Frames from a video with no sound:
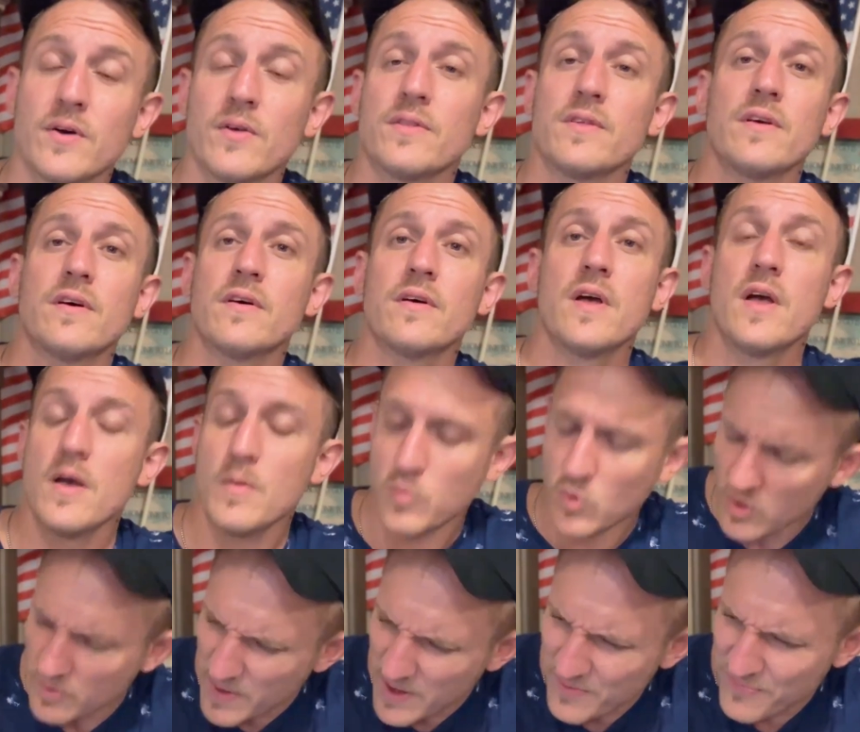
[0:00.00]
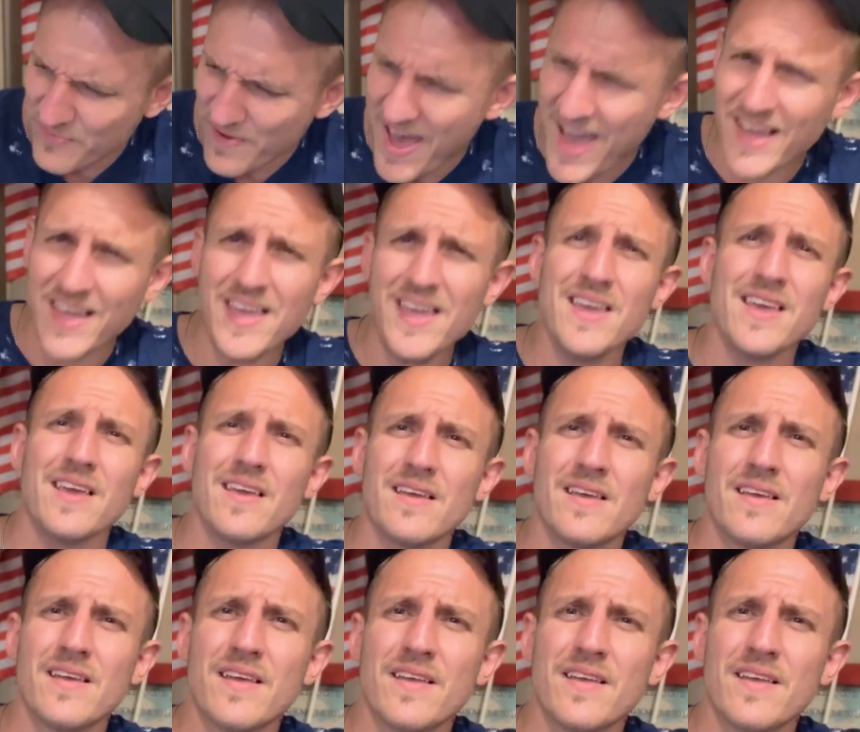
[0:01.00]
What about faggy?